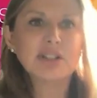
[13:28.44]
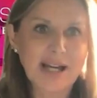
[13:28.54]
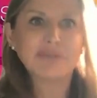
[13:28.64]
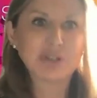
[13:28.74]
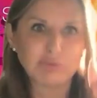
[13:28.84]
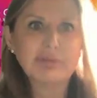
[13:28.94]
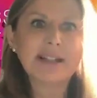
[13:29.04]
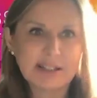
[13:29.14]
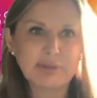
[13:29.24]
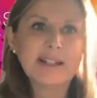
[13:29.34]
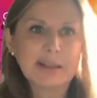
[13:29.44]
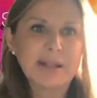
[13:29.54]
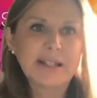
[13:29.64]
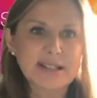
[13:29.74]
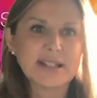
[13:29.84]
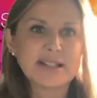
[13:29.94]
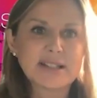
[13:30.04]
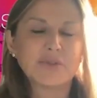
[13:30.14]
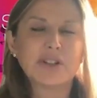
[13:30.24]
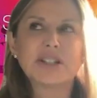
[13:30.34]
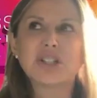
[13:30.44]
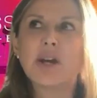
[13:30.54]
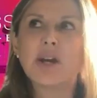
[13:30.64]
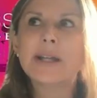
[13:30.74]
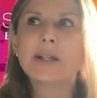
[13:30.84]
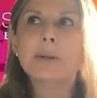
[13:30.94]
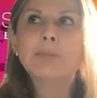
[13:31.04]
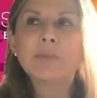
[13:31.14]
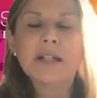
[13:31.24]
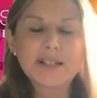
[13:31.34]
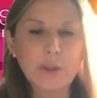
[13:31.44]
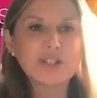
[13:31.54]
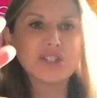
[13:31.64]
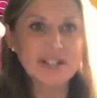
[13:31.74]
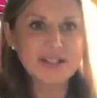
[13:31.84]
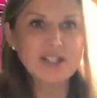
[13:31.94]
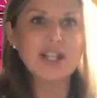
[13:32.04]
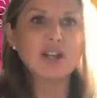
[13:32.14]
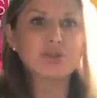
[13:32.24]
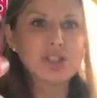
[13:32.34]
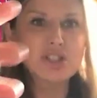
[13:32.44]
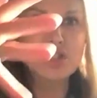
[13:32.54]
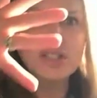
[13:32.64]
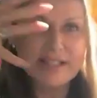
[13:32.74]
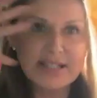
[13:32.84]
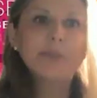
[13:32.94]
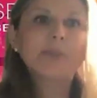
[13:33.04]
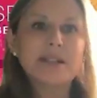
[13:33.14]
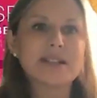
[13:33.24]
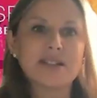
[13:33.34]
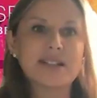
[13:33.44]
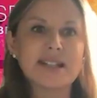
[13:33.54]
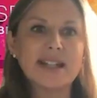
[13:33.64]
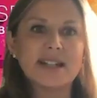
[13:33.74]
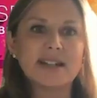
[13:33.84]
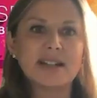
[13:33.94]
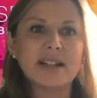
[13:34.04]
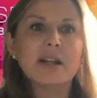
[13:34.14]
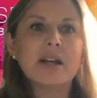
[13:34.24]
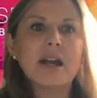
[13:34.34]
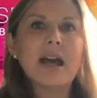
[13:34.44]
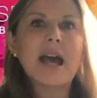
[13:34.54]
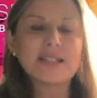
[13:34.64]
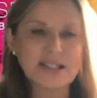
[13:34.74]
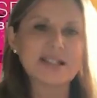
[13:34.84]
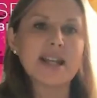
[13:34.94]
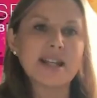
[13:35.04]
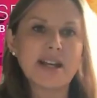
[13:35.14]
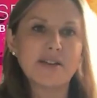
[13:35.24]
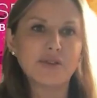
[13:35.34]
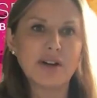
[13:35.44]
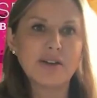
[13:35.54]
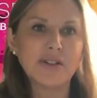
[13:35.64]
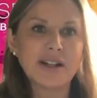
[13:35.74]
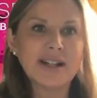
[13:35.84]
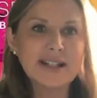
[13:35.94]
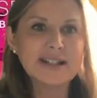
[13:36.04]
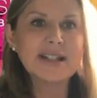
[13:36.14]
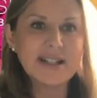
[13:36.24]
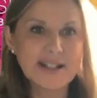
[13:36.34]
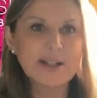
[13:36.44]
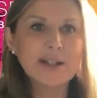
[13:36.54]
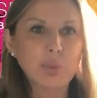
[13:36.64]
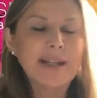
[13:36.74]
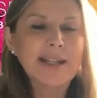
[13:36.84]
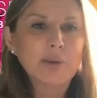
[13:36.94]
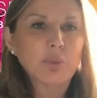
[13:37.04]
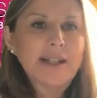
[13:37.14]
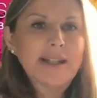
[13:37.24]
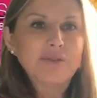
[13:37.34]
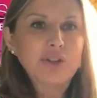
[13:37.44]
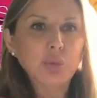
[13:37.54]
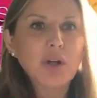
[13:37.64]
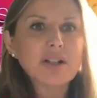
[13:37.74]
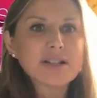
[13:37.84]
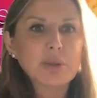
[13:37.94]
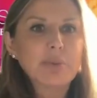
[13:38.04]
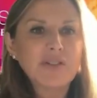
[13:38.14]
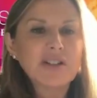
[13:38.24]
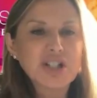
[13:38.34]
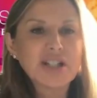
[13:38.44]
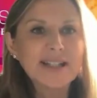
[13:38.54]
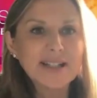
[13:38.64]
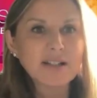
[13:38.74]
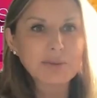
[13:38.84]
have to really, really mix it for it to go in. So it doesn't go deep into the skin and stay there forever. If you work superficially,